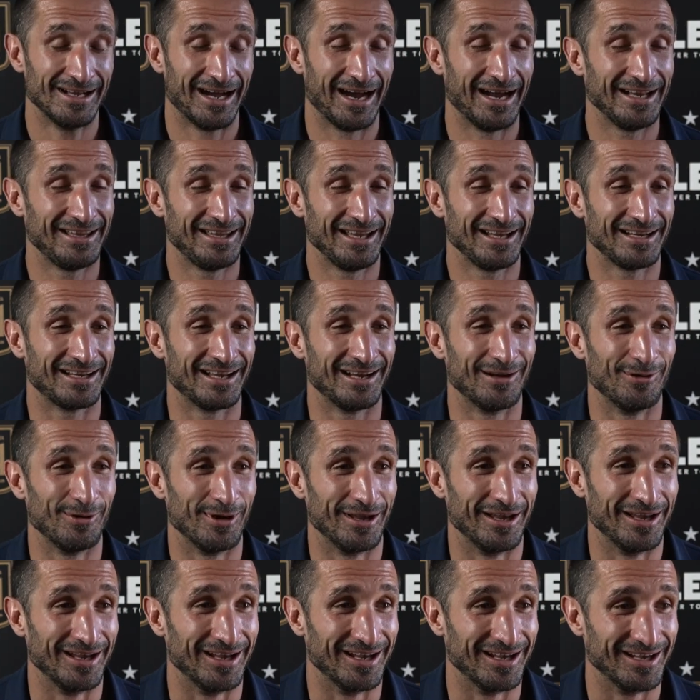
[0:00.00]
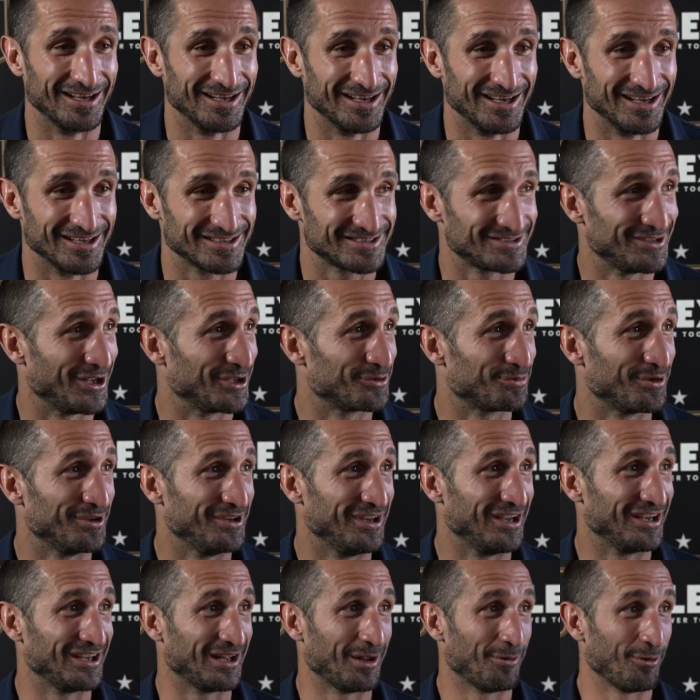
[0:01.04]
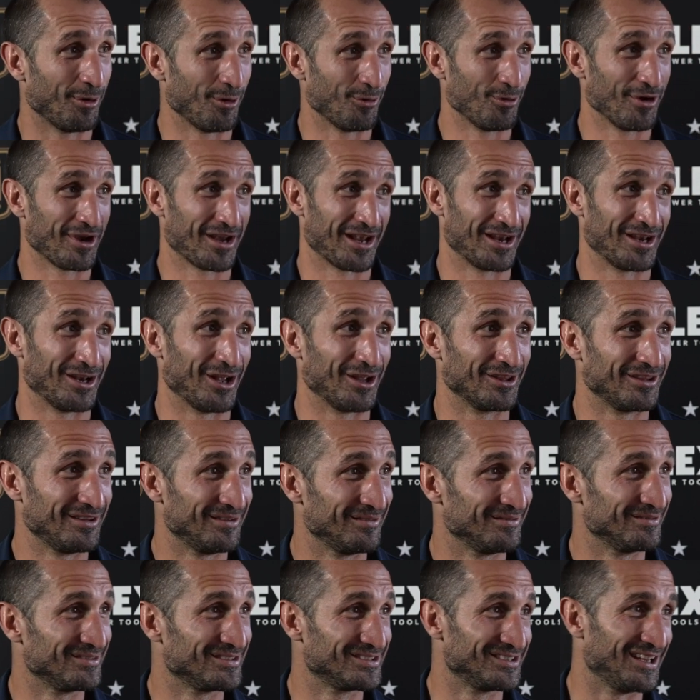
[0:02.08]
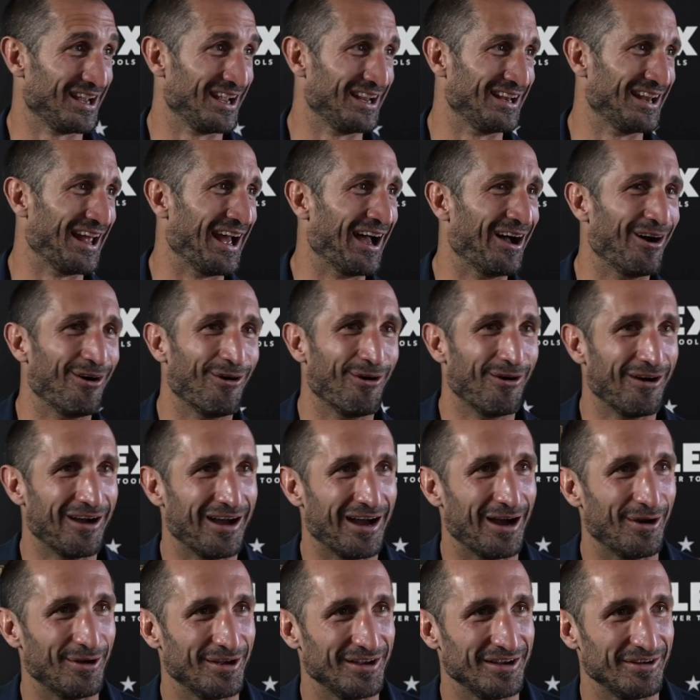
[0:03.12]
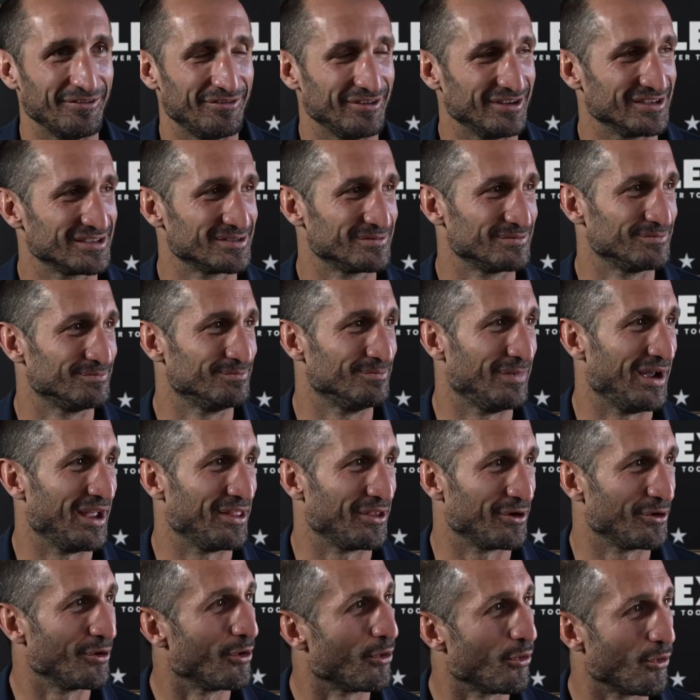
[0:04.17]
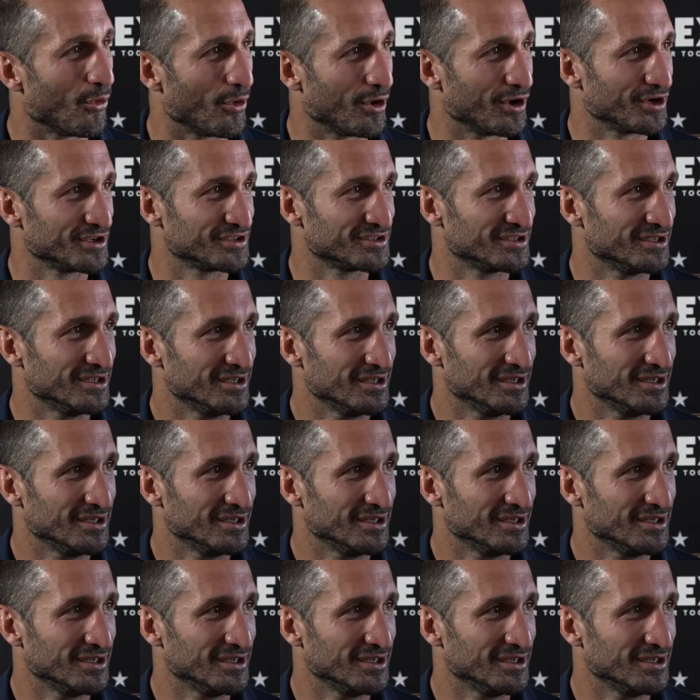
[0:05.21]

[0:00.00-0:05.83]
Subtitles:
I think it's not predictable. We cannot say now how, if it's better or worse.